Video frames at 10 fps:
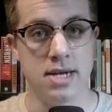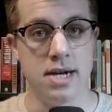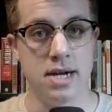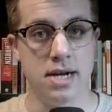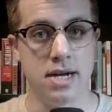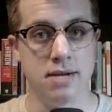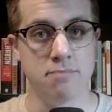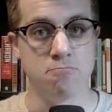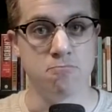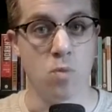
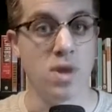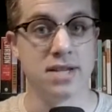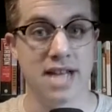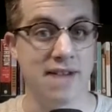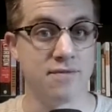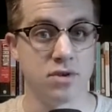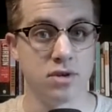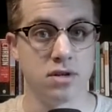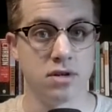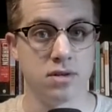went
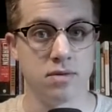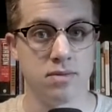after